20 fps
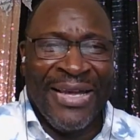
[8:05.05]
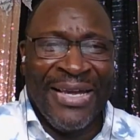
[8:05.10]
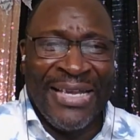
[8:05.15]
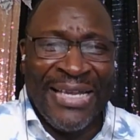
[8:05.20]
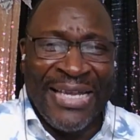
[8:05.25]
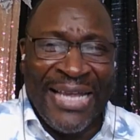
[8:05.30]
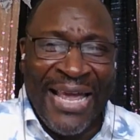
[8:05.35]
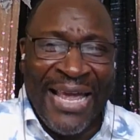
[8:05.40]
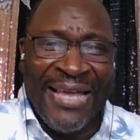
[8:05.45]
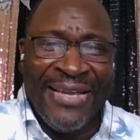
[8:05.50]

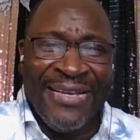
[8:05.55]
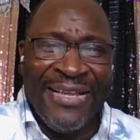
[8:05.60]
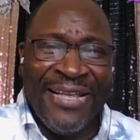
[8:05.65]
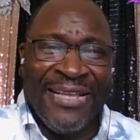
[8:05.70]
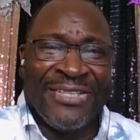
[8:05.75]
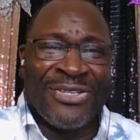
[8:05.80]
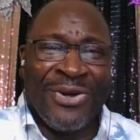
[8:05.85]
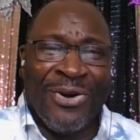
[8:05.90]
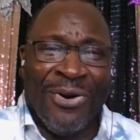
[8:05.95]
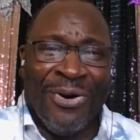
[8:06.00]
Again,
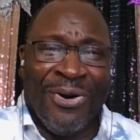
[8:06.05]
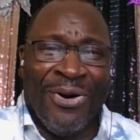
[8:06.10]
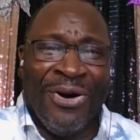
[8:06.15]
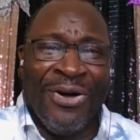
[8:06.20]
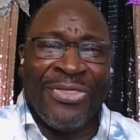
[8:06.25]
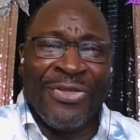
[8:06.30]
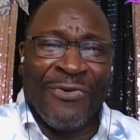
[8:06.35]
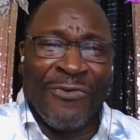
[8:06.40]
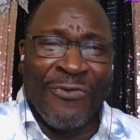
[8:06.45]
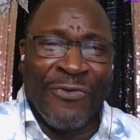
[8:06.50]
it's
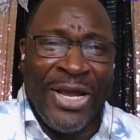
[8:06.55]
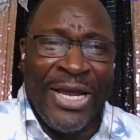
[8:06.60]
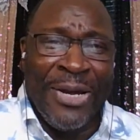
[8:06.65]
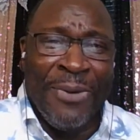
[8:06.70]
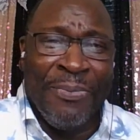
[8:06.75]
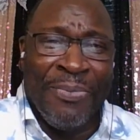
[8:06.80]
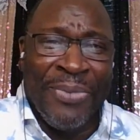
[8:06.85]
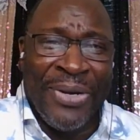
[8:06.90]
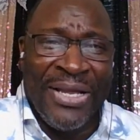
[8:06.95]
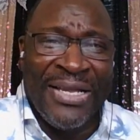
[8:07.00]
called the
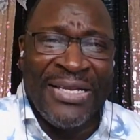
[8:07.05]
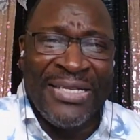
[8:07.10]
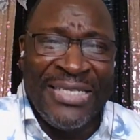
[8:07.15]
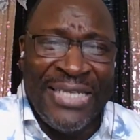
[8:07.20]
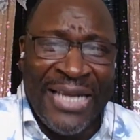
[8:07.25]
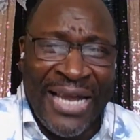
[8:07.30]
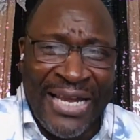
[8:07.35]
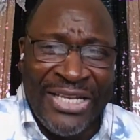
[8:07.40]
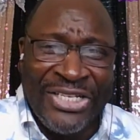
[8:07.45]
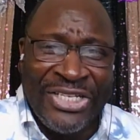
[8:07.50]

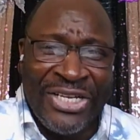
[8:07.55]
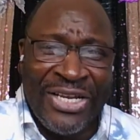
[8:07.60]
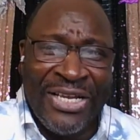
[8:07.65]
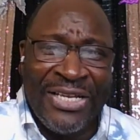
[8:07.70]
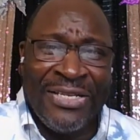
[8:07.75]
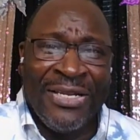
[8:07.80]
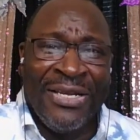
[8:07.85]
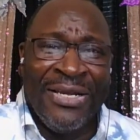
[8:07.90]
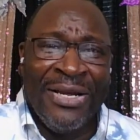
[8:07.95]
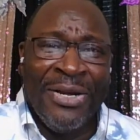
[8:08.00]

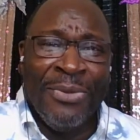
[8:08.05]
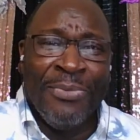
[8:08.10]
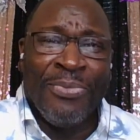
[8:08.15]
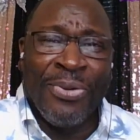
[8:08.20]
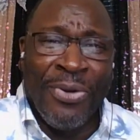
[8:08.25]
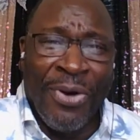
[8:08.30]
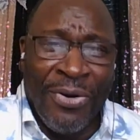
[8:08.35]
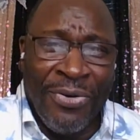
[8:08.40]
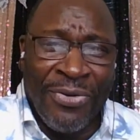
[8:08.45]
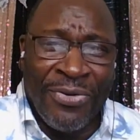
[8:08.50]
Rehabilitation
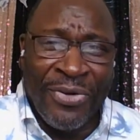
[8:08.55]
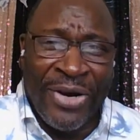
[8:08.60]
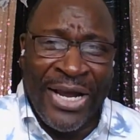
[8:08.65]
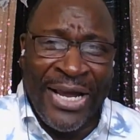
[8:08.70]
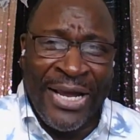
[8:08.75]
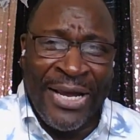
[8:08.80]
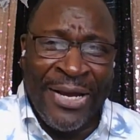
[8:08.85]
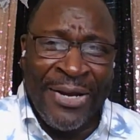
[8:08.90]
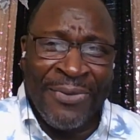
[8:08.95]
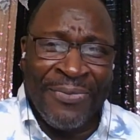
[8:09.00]

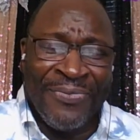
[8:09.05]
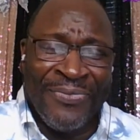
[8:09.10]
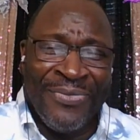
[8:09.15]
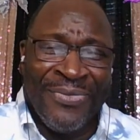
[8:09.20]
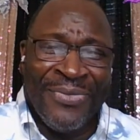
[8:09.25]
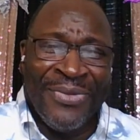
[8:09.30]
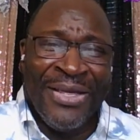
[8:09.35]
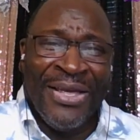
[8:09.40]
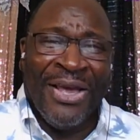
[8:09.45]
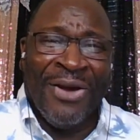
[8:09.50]
Program,
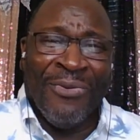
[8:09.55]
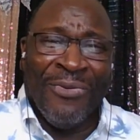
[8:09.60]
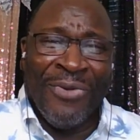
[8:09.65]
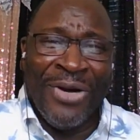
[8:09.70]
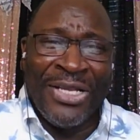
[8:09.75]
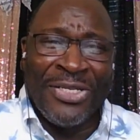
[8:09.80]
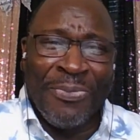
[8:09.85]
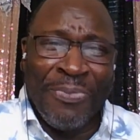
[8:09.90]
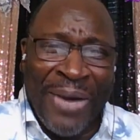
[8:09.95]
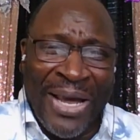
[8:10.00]
in
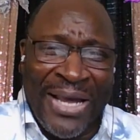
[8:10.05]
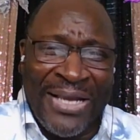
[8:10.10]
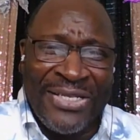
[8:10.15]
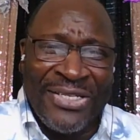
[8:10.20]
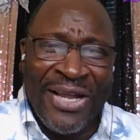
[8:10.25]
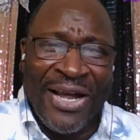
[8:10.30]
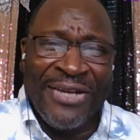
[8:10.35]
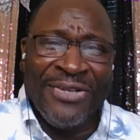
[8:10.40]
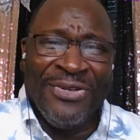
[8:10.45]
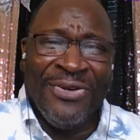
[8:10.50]
which,
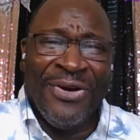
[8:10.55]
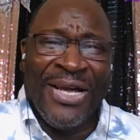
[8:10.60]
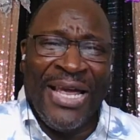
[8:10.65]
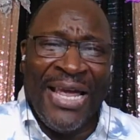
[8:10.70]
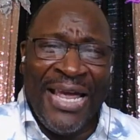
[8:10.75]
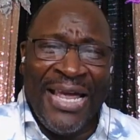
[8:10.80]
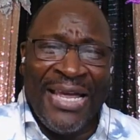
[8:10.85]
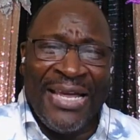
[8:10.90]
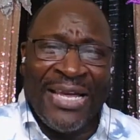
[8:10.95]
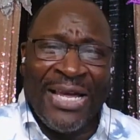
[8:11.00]
based on your
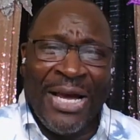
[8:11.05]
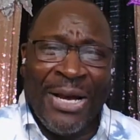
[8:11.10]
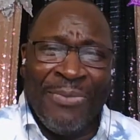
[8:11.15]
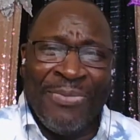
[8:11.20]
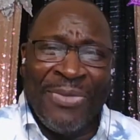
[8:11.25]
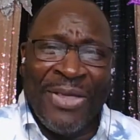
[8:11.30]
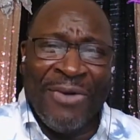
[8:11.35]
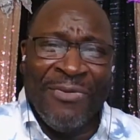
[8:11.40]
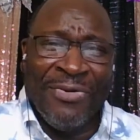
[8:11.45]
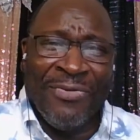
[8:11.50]

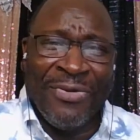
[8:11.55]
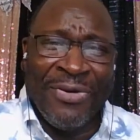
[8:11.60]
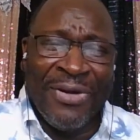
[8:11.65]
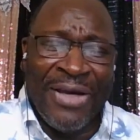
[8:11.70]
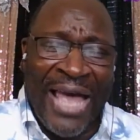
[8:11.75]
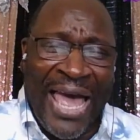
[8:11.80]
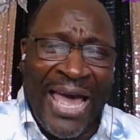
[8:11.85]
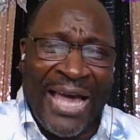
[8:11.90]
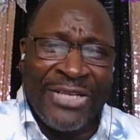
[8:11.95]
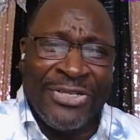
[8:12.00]
income, they will
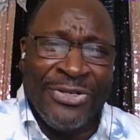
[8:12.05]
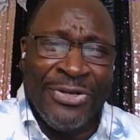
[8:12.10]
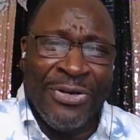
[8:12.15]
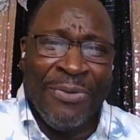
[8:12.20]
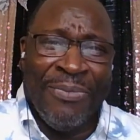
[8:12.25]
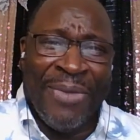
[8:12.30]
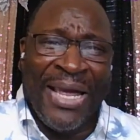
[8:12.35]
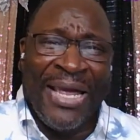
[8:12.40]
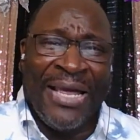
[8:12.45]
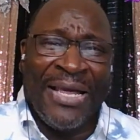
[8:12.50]
ask you
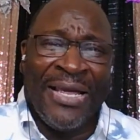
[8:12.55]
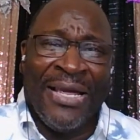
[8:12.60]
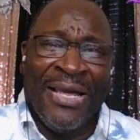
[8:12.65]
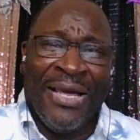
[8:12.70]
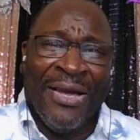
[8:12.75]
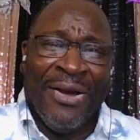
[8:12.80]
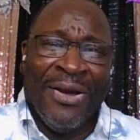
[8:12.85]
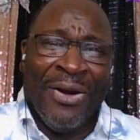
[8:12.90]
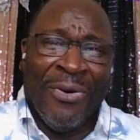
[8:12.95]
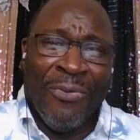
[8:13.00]
to make
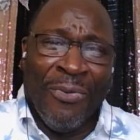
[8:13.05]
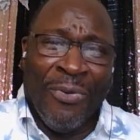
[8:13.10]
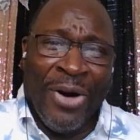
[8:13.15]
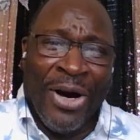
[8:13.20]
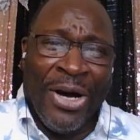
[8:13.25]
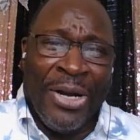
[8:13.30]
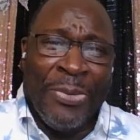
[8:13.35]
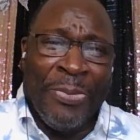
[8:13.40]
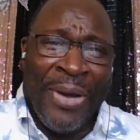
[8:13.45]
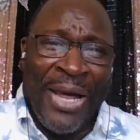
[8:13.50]

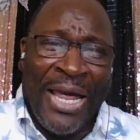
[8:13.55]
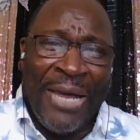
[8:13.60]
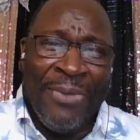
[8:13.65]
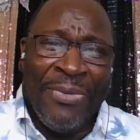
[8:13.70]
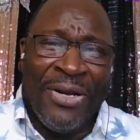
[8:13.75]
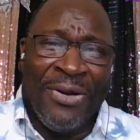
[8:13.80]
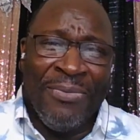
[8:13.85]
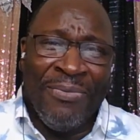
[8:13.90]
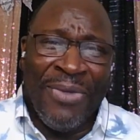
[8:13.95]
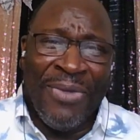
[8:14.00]
one
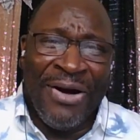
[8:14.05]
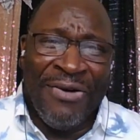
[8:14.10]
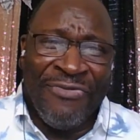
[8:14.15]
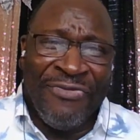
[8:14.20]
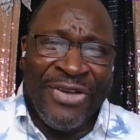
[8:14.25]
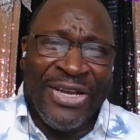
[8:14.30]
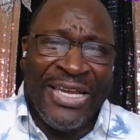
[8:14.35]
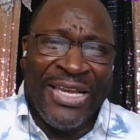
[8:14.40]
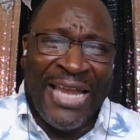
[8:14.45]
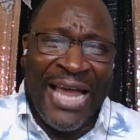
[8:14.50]
payment a
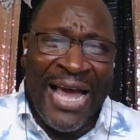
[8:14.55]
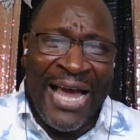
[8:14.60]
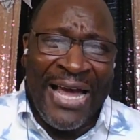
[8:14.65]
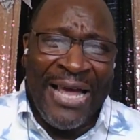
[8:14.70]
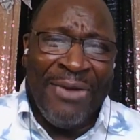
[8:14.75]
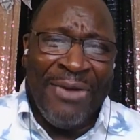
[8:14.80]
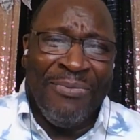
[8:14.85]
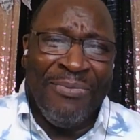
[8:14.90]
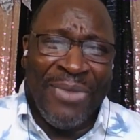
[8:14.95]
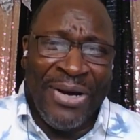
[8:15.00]
month for
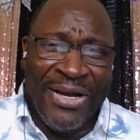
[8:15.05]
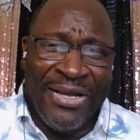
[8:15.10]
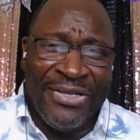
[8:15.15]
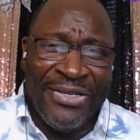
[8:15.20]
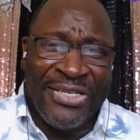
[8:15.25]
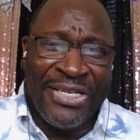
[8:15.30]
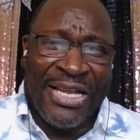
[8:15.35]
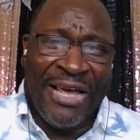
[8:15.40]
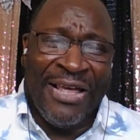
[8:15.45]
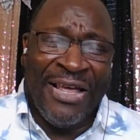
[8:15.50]
9
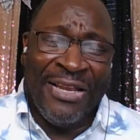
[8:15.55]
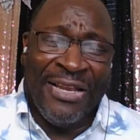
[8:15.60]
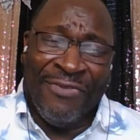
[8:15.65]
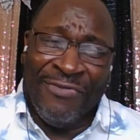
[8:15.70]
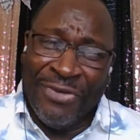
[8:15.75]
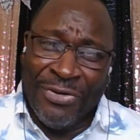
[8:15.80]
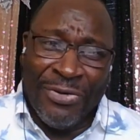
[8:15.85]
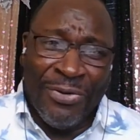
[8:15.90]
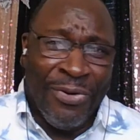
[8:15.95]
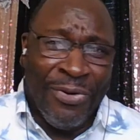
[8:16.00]
months. And
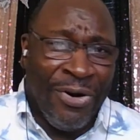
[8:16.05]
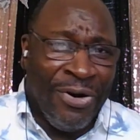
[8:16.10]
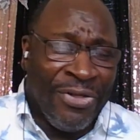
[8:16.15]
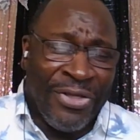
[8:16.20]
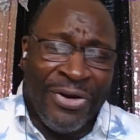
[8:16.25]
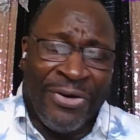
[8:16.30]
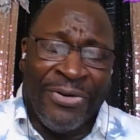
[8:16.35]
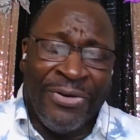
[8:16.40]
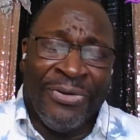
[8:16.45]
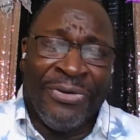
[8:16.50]
if you do all
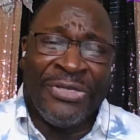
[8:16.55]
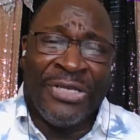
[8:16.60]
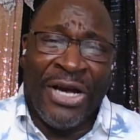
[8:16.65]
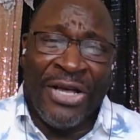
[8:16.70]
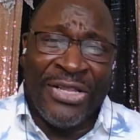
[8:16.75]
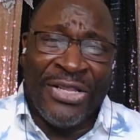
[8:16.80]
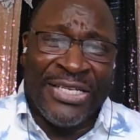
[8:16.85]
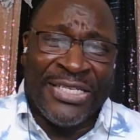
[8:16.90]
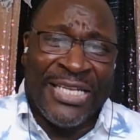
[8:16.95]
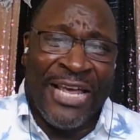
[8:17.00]
those,
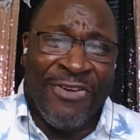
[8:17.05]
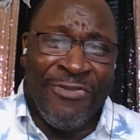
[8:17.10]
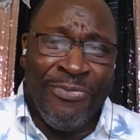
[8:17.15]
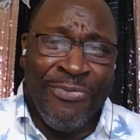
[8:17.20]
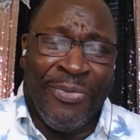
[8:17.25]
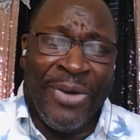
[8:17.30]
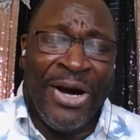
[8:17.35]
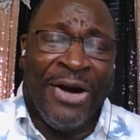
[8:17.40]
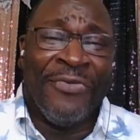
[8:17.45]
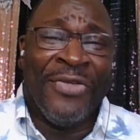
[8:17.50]
on the
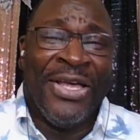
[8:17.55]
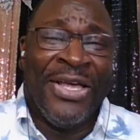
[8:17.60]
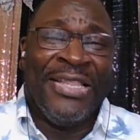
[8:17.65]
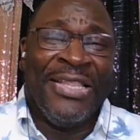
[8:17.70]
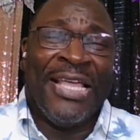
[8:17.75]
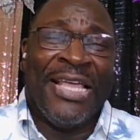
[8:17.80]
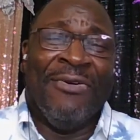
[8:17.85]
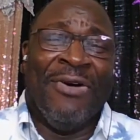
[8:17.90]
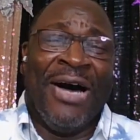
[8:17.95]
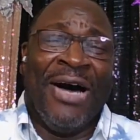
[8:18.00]
10th month,
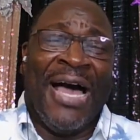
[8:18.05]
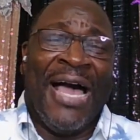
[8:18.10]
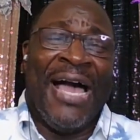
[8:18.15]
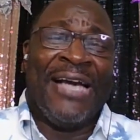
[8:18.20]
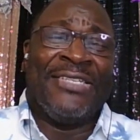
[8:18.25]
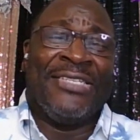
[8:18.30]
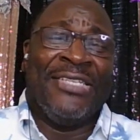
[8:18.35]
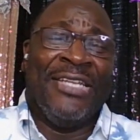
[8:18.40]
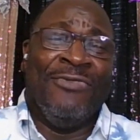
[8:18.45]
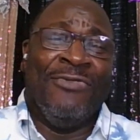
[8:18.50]
they will
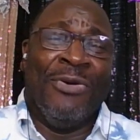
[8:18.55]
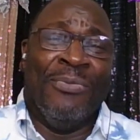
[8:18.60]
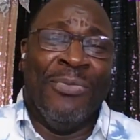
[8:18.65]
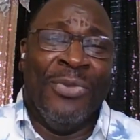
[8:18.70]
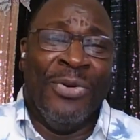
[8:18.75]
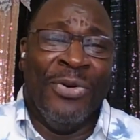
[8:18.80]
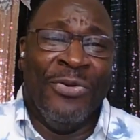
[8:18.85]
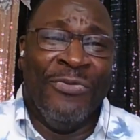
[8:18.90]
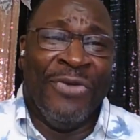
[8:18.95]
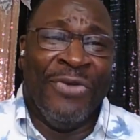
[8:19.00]
actually
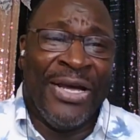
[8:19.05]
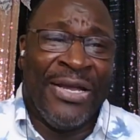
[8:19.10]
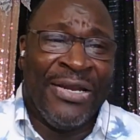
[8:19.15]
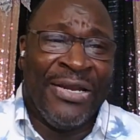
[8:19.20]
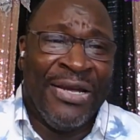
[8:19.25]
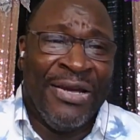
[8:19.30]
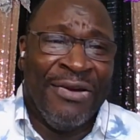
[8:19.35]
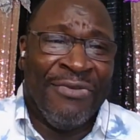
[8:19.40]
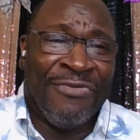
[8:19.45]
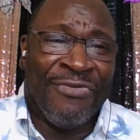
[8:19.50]
remove
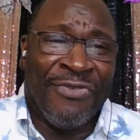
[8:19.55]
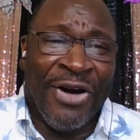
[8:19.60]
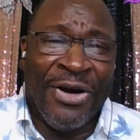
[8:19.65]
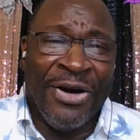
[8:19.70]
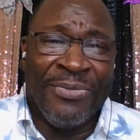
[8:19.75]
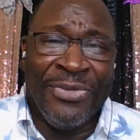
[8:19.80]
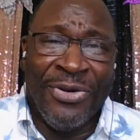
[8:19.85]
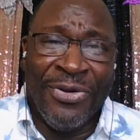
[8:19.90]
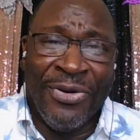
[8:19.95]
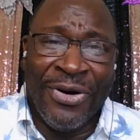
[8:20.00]
it
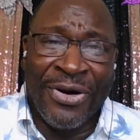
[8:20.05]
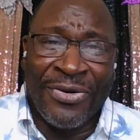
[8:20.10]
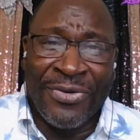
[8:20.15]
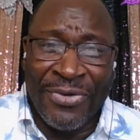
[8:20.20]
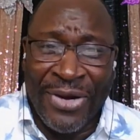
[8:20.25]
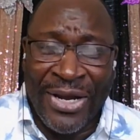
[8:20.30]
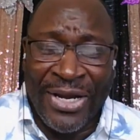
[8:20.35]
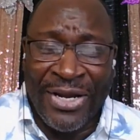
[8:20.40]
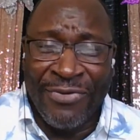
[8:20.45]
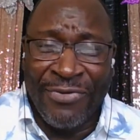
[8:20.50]
from your
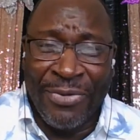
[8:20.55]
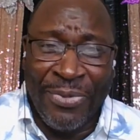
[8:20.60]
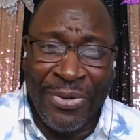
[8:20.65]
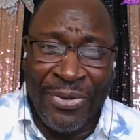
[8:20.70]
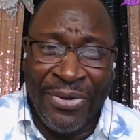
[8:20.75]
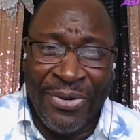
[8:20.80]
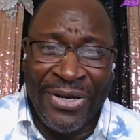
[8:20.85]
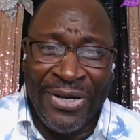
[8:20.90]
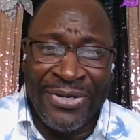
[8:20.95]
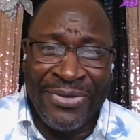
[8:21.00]
credit
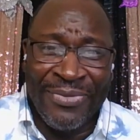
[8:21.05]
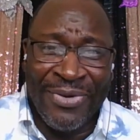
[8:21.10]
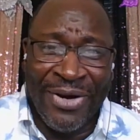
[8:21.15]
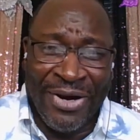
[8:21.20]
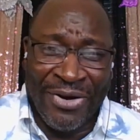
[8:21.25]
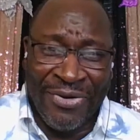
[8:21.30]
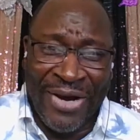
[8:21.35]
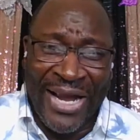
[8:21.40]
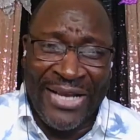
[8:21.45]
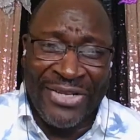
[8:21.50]
report.
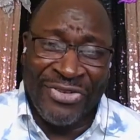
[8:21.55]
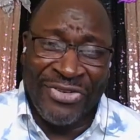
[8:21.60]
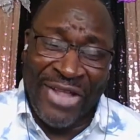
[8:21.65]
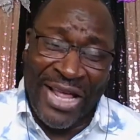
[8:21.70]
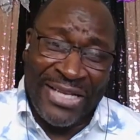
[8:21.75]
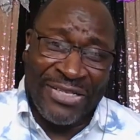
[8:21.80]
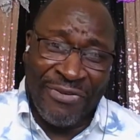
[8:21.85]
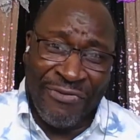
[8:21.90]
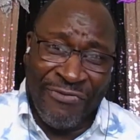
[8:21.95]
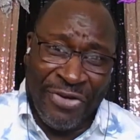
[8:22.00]
All right, so
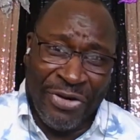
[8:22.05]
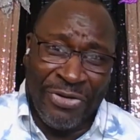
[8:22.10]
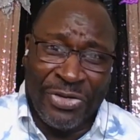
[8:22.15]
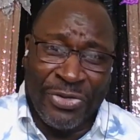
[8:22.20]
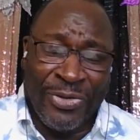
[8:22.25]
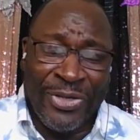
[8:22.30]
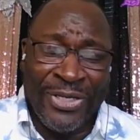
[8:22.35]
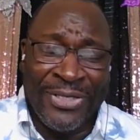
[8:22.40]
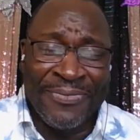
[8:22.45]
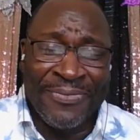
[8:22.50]
that's the
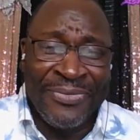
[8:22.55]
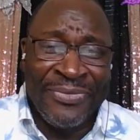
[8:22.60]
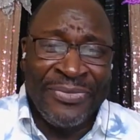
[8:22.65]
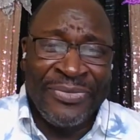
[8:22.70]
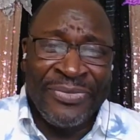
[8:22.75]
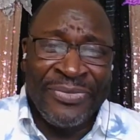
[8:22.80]
first one.